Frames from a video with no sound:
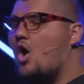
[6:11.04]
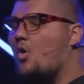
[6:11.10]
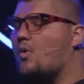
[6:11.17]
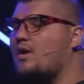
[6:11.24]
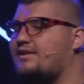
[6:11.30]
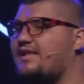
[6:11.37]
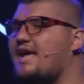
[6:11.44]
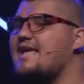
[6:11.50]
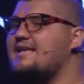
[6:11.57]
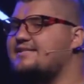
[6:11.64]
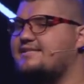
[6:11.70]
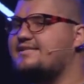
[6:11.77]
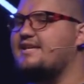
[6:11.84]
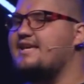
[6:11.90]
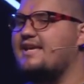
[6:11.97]
what they
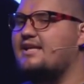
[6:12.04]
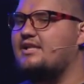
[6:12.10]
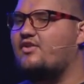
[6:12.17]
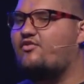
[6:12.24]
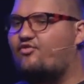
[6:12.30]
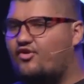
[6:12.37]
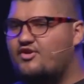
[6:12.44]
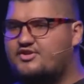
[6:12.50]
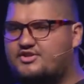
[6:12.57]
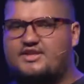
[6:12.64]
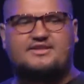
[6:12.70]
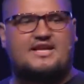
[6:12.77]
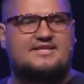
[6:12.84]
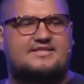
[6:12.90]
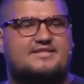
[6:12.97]
see, the first
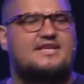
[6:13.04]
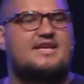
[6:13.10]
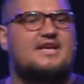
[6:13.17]
thing they see